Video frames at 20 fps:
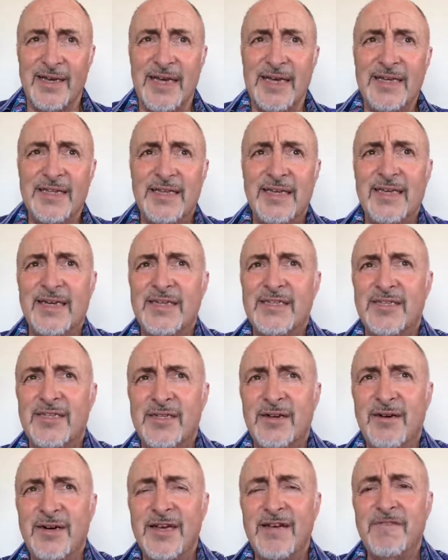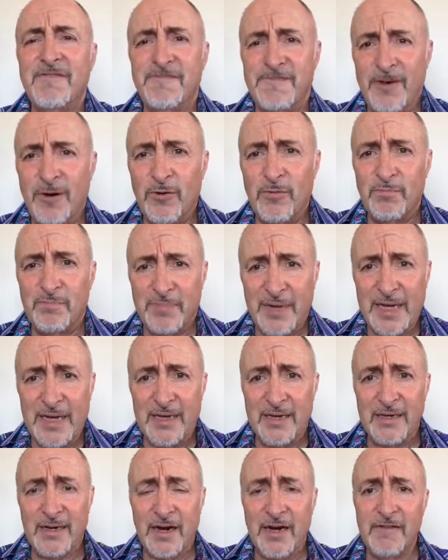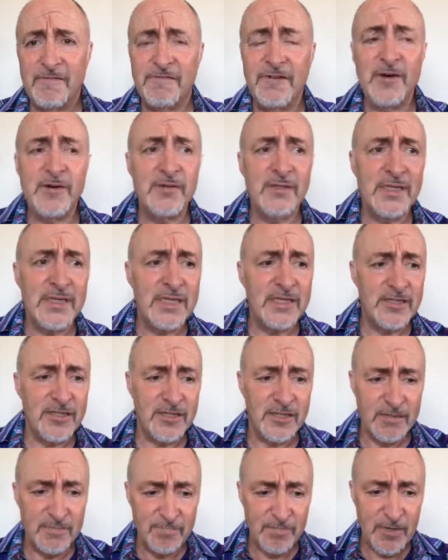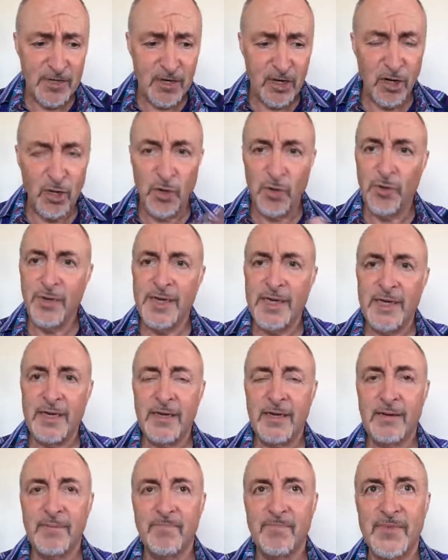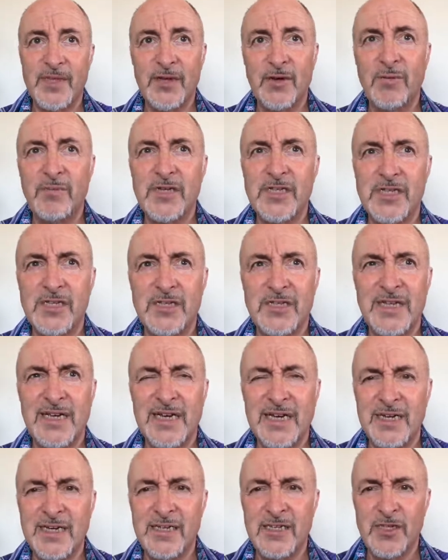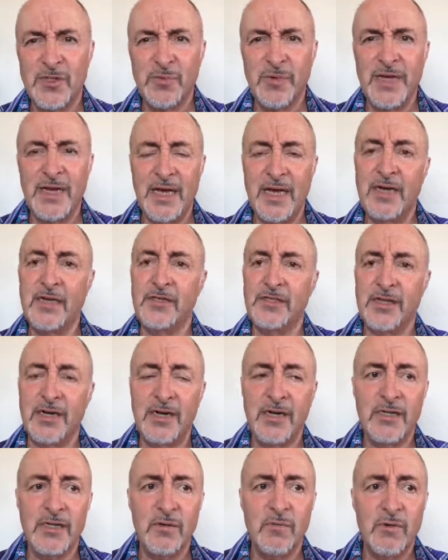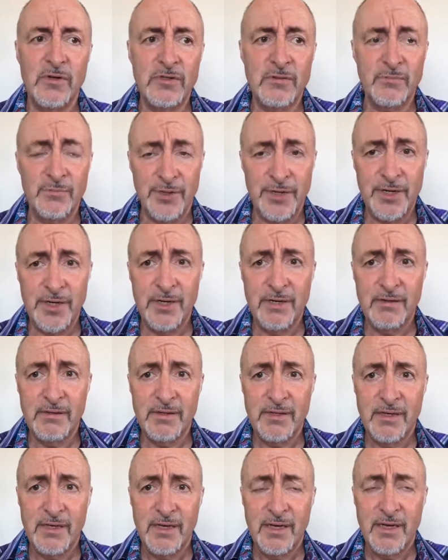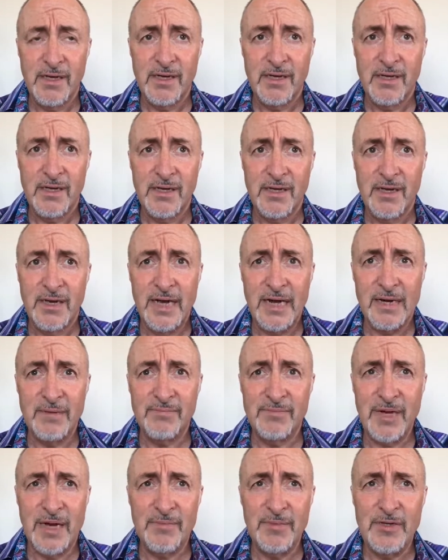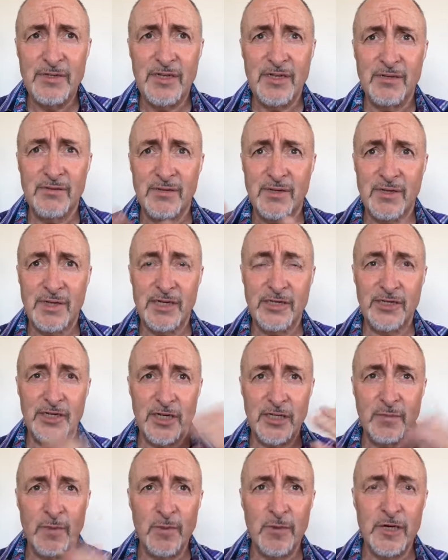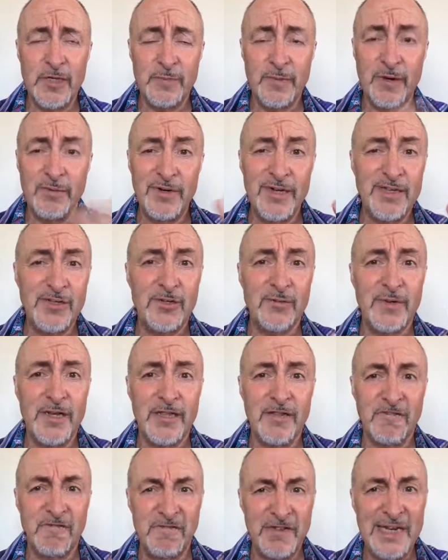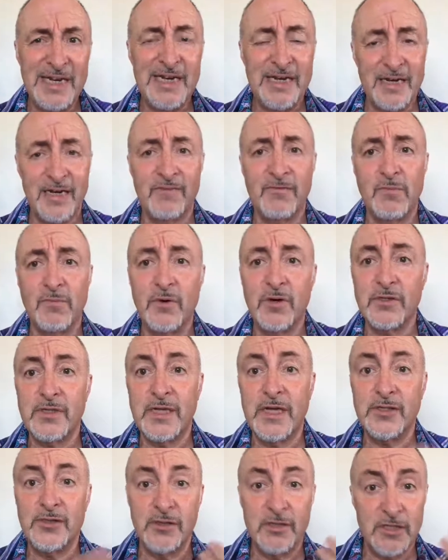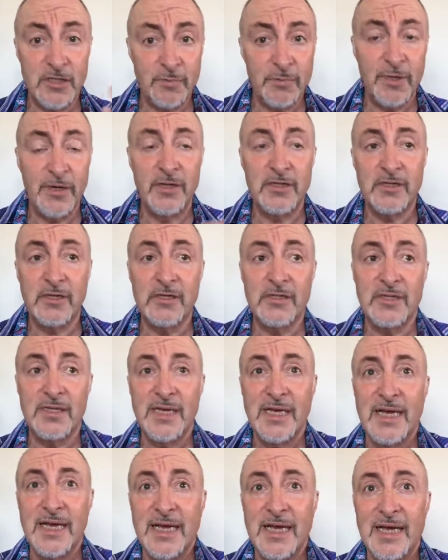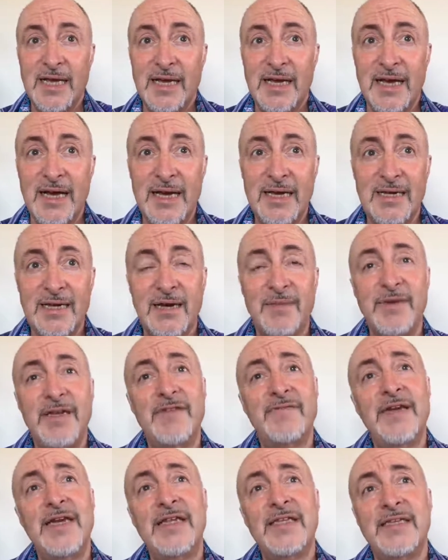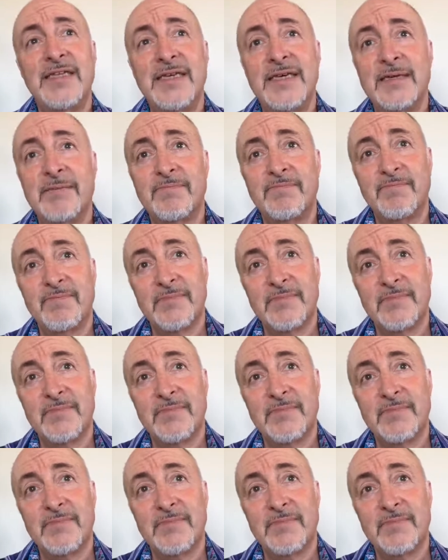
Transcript: anything necessarily. It felt bad. I felt this cloying almost sickly sweet energetic that wasn't pretty. And I'm, I'm using interchangeable words, but I'm really talking about the feeling level more than the actual experience. Because, uh, I mean, if anything,